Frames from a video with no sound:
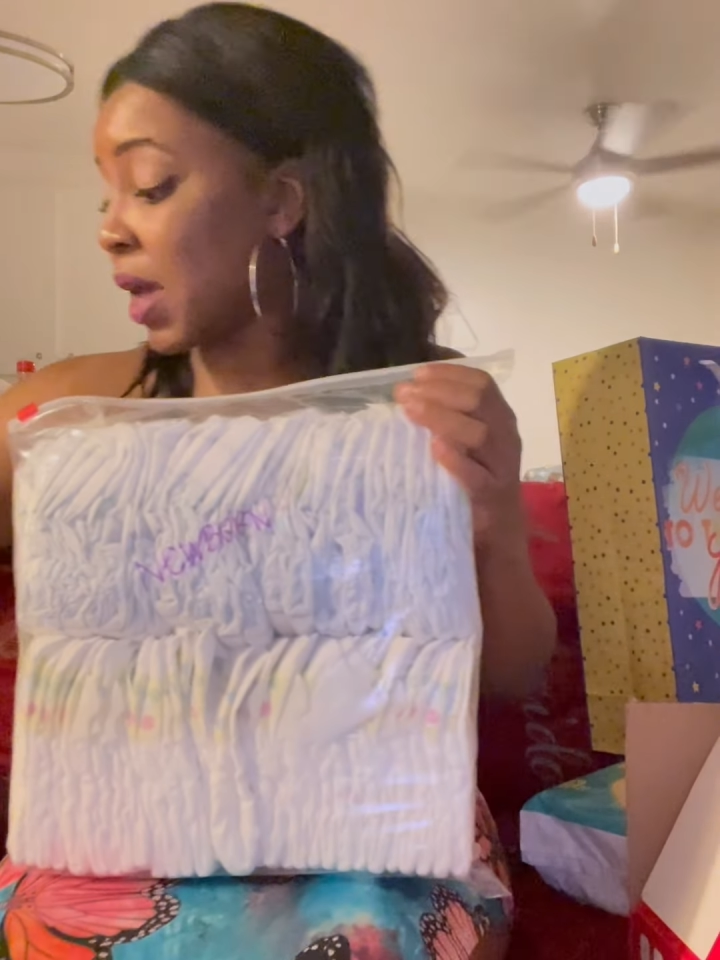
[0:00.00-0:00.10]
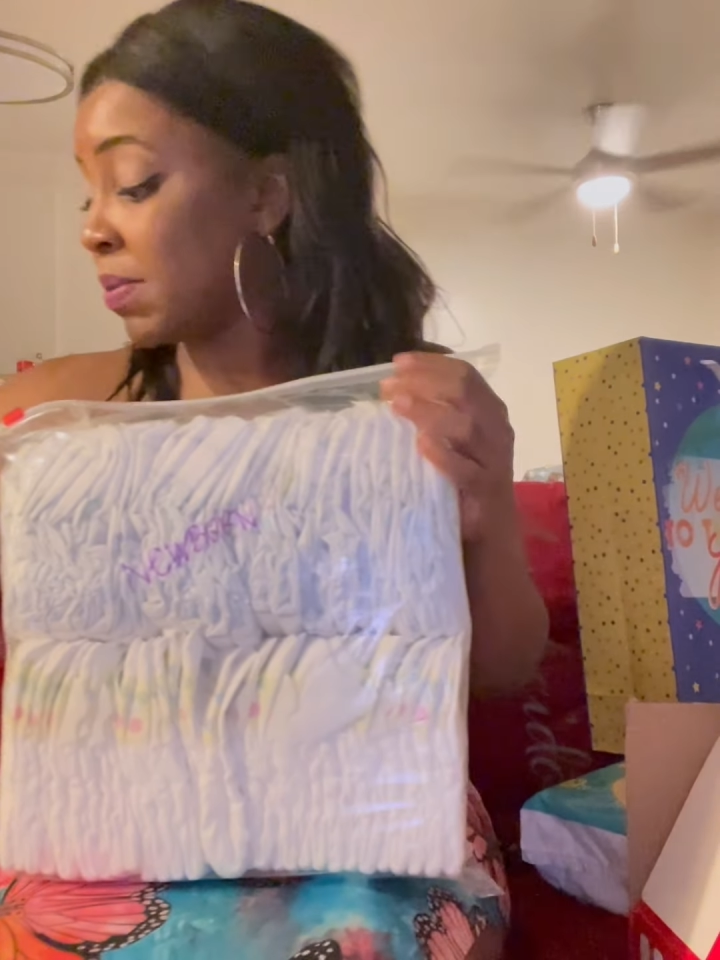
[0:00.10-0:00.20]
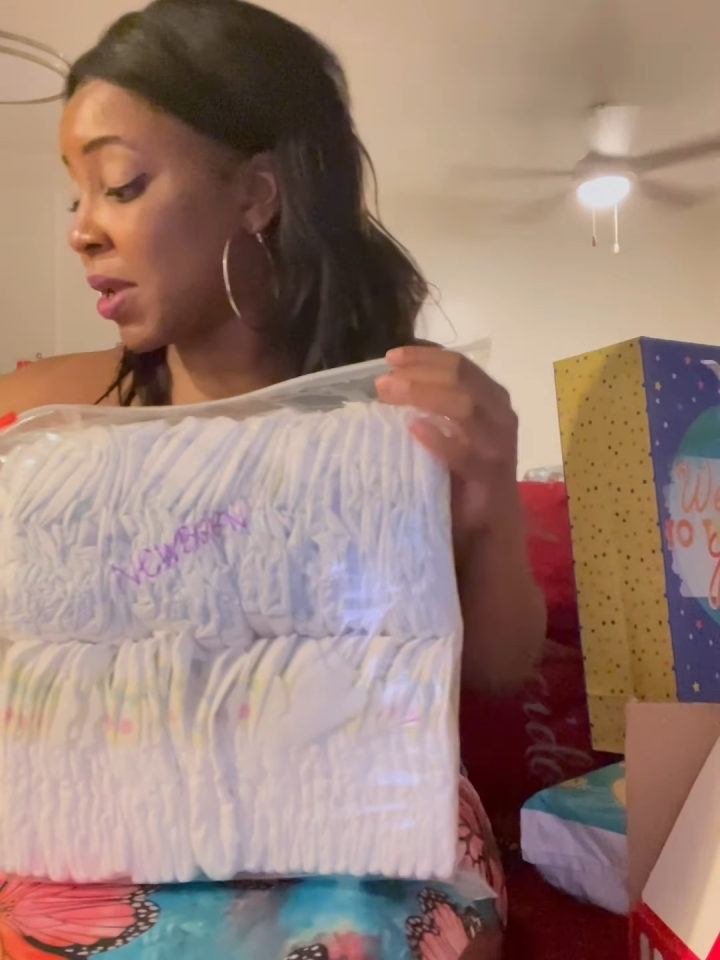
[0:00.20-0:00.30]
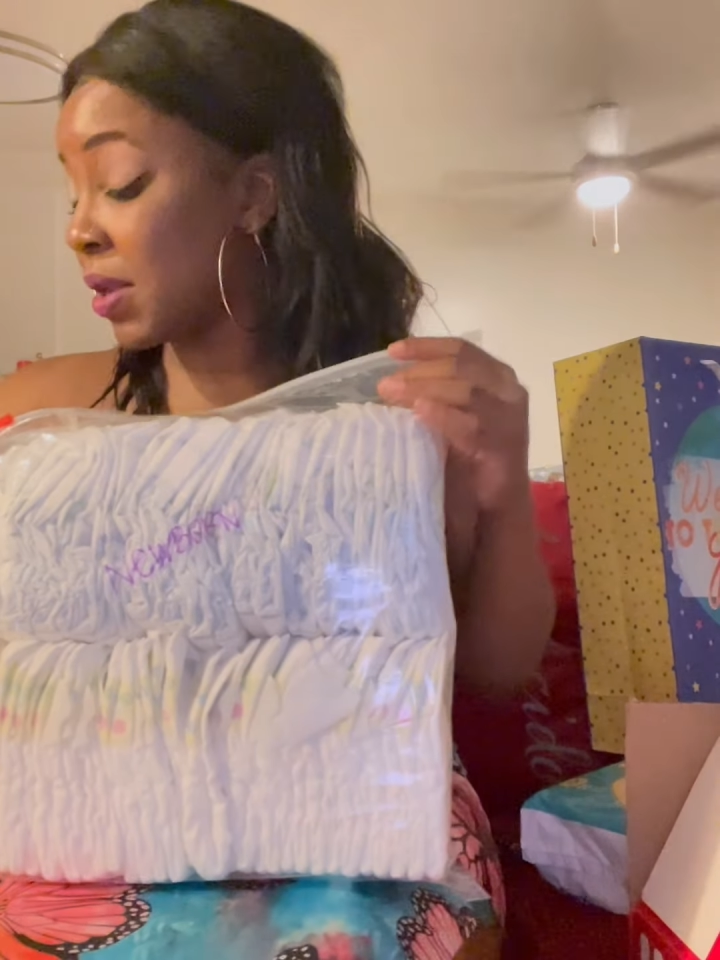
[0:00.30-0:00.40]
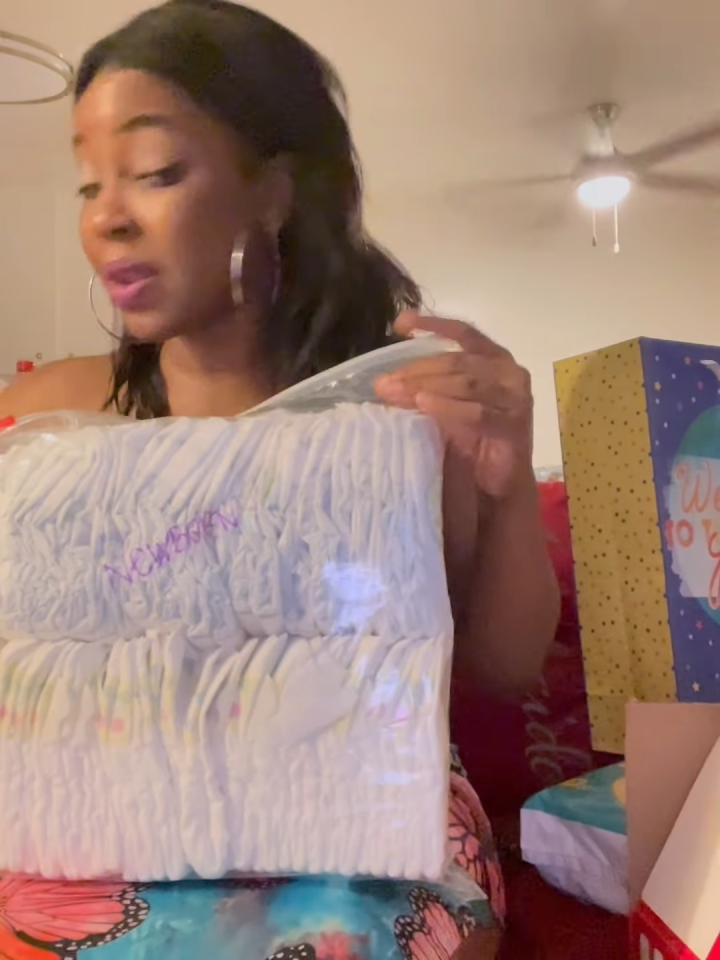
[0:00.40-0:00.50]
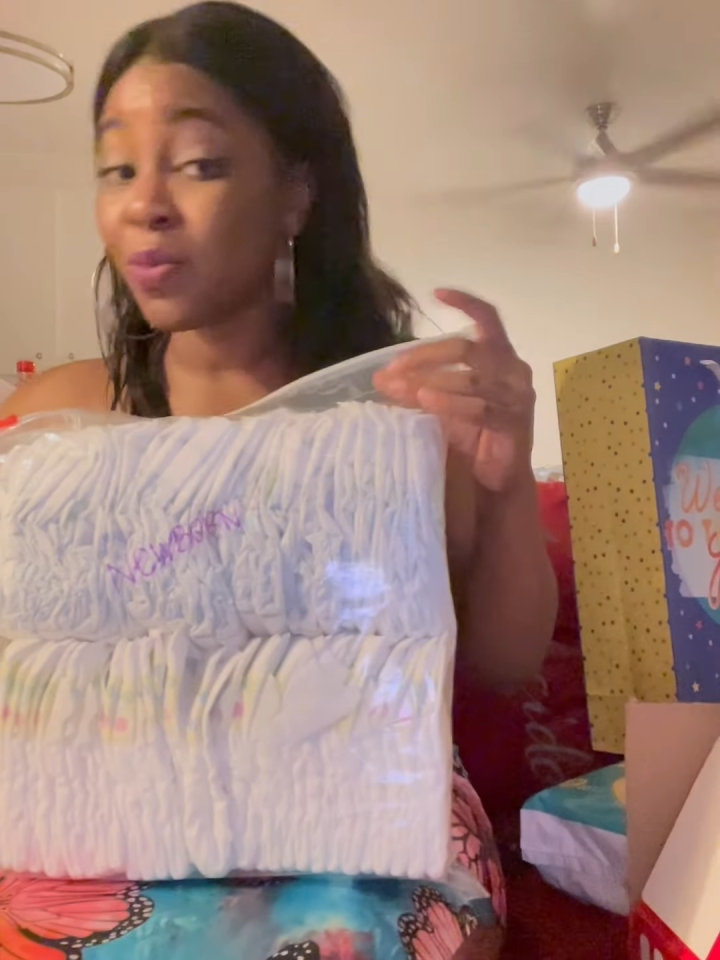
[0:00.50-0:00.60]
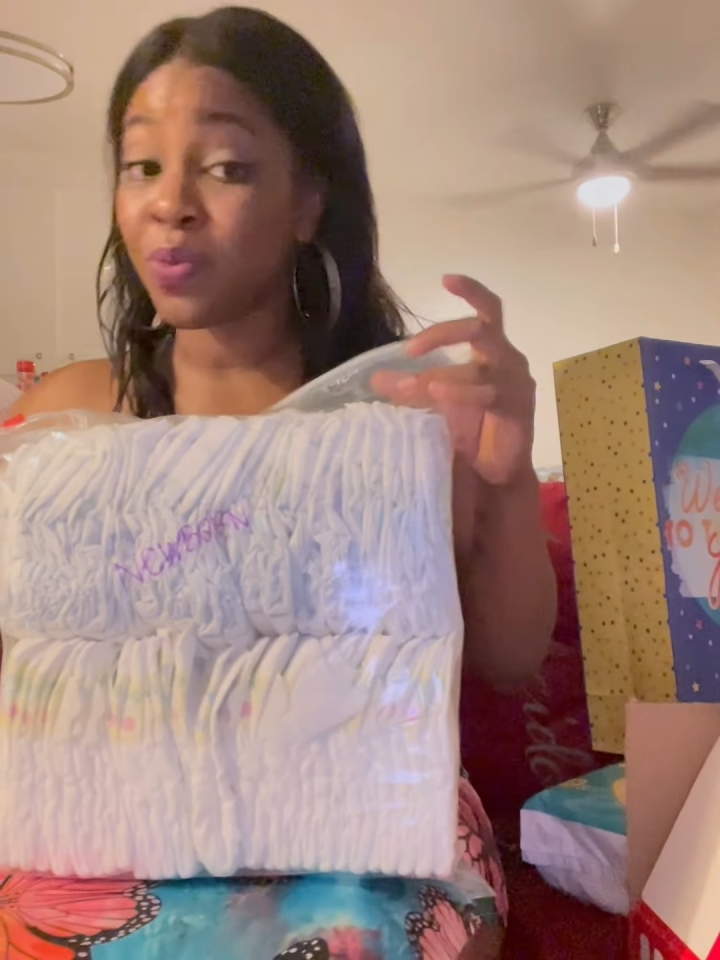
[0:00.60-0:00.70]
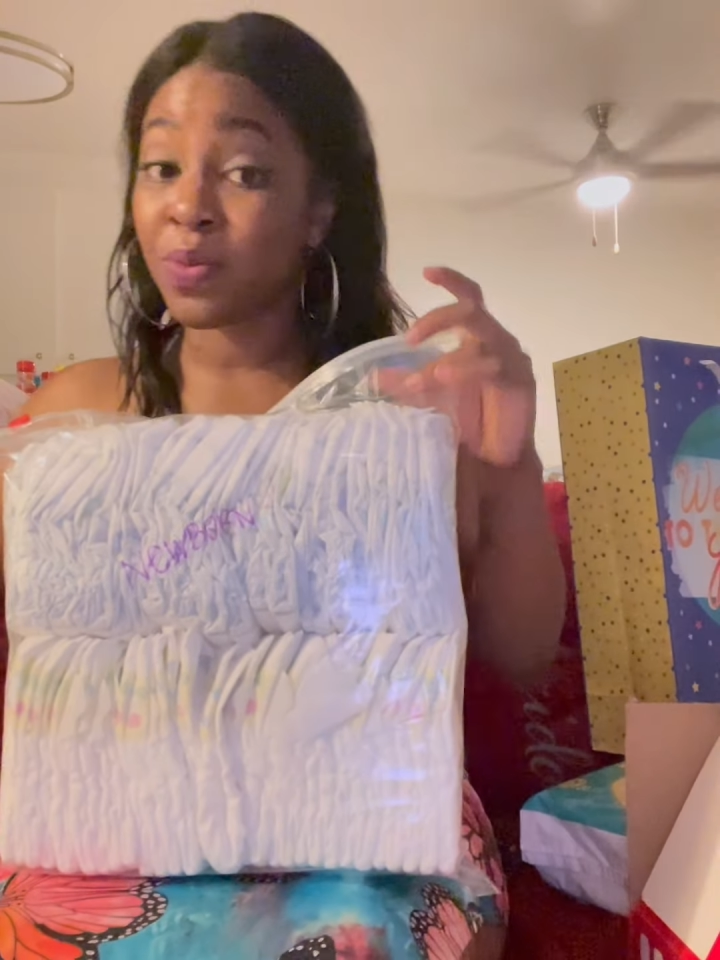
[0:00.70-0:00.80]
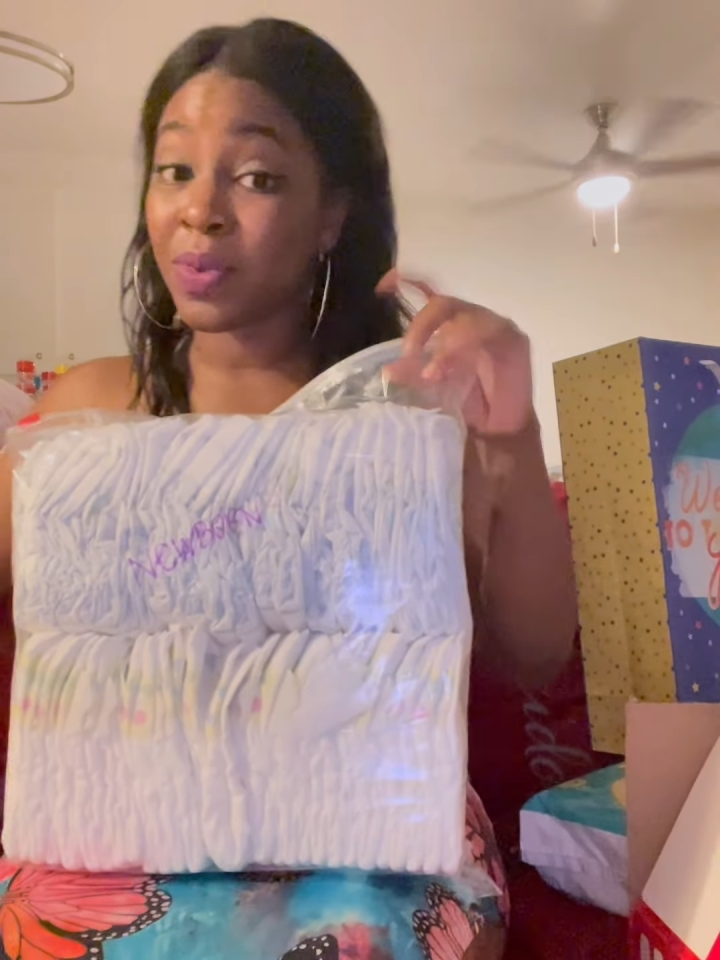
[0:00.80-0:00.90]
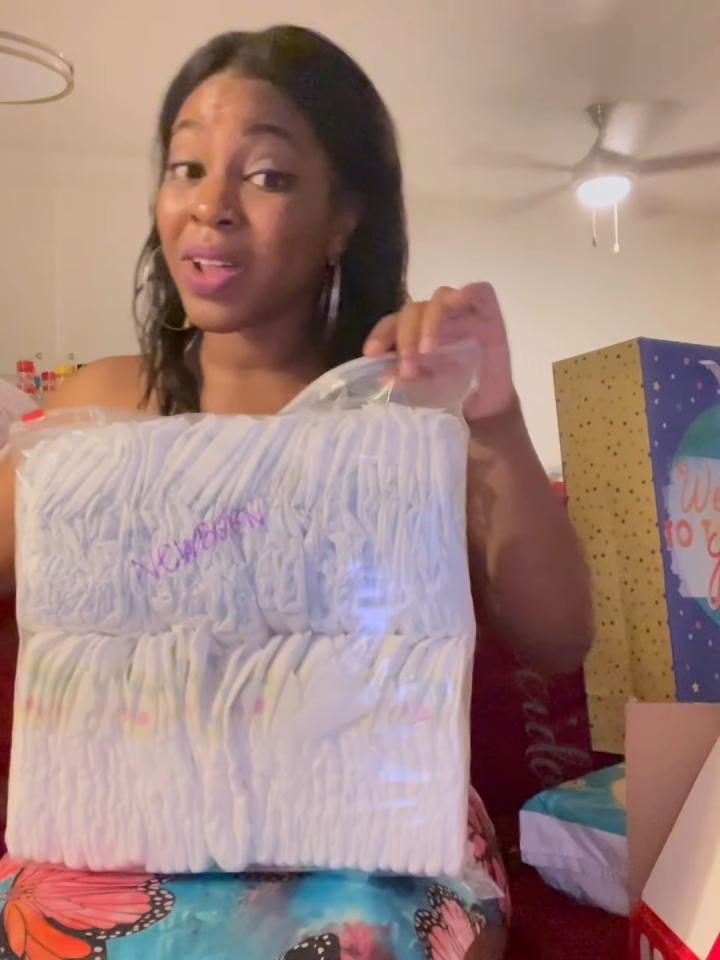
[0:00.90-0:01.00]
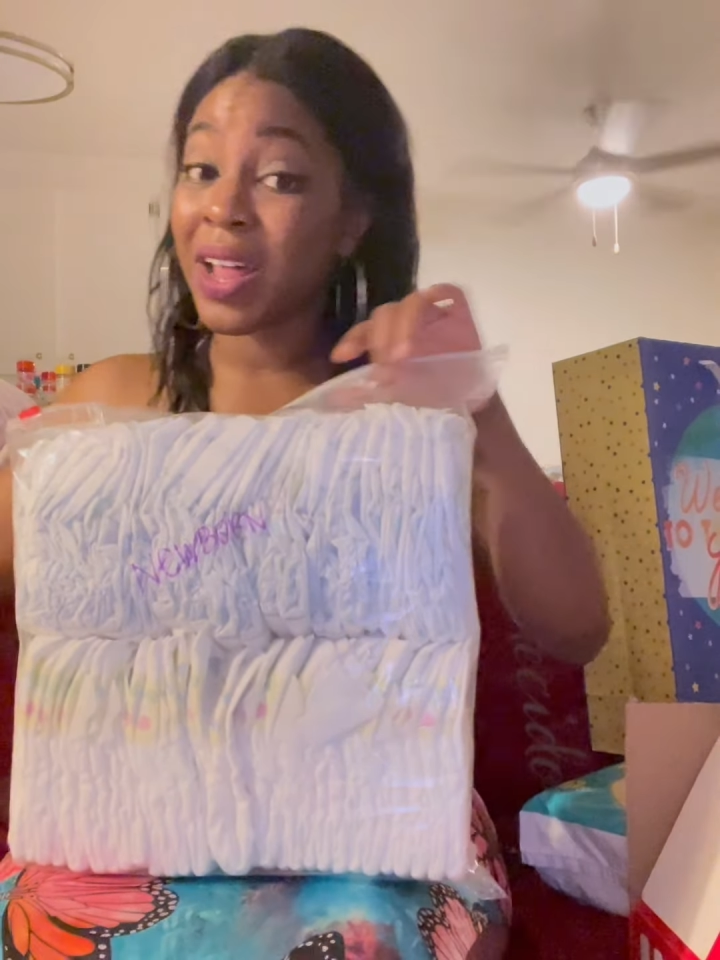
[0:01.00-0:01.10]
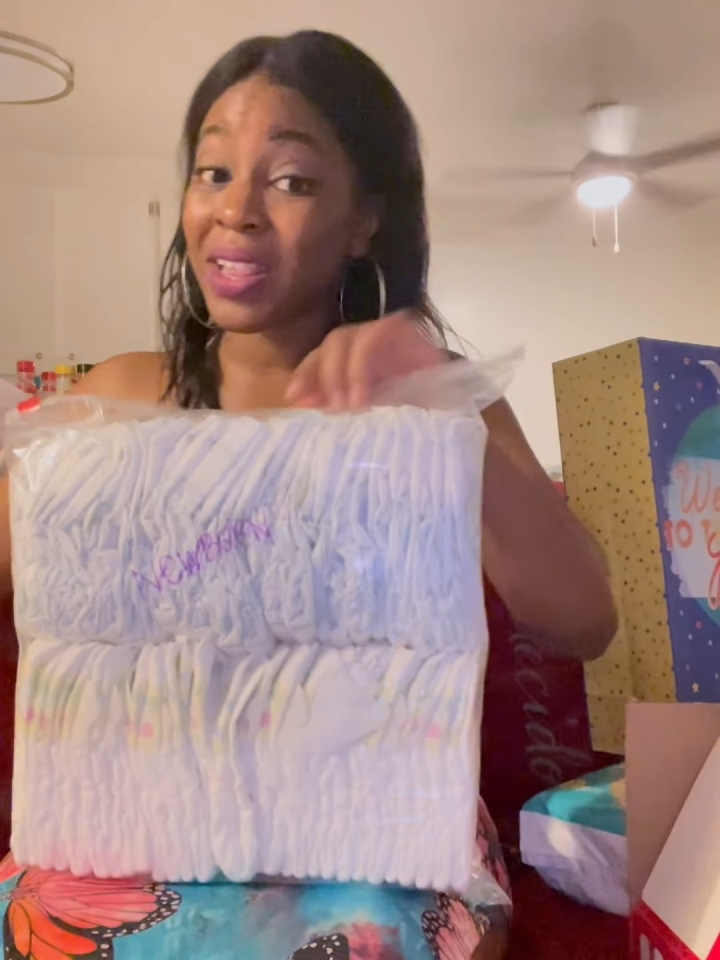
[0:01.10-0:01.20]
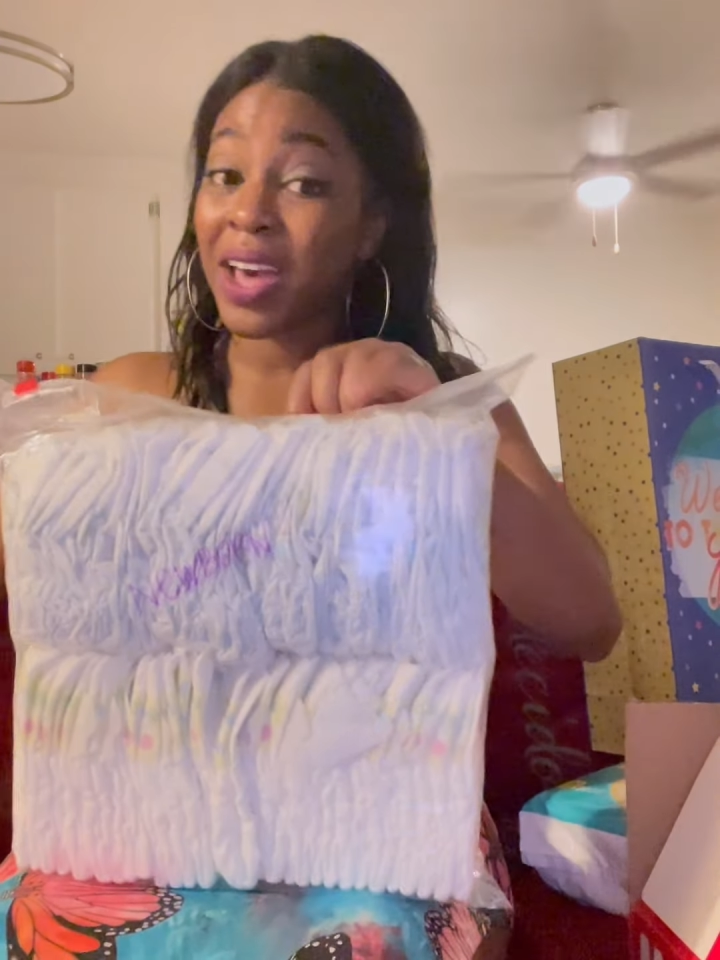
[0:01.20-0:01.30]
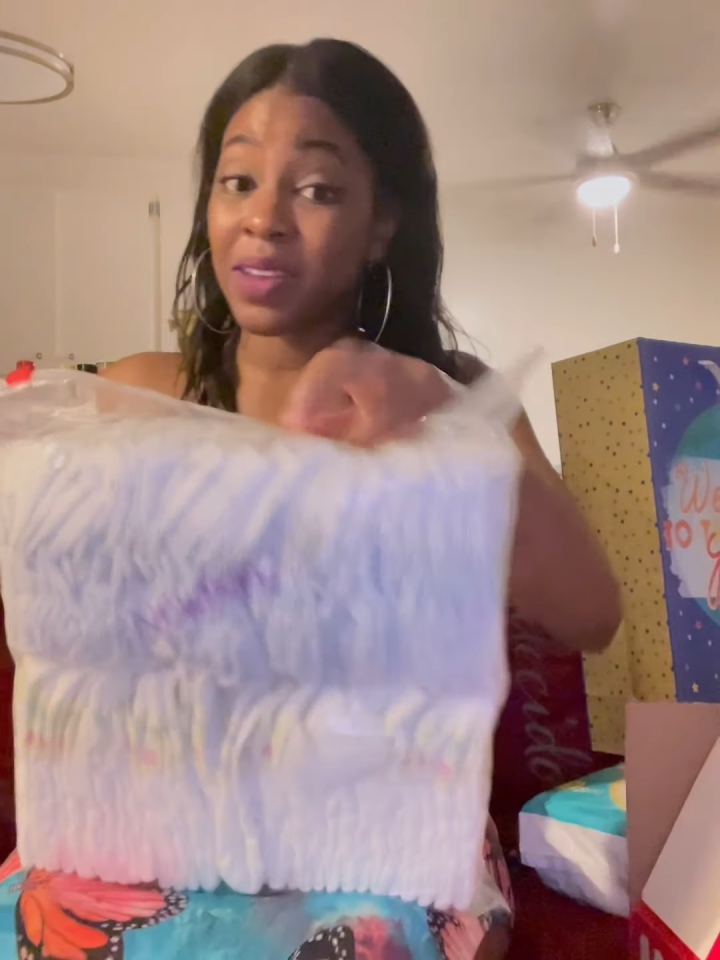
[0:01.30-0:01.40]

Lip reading: mean a lot